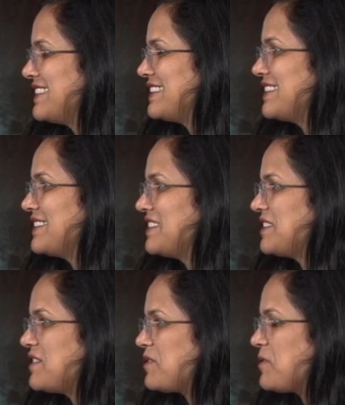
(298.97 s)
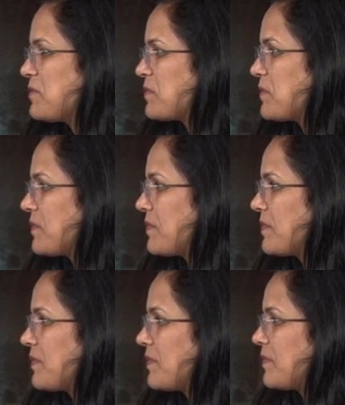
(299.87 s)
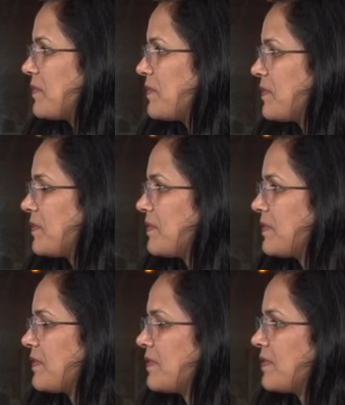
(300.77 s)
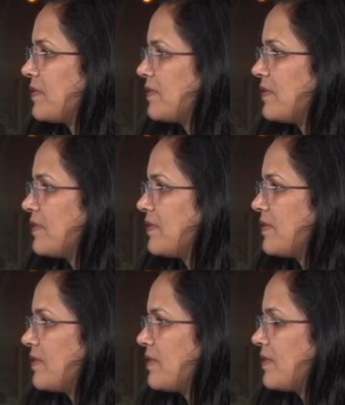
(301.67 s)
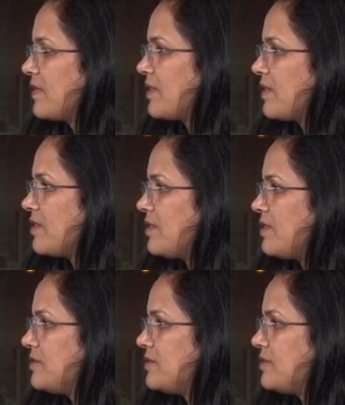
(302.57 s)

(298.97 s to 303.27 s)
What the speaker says: [no speech]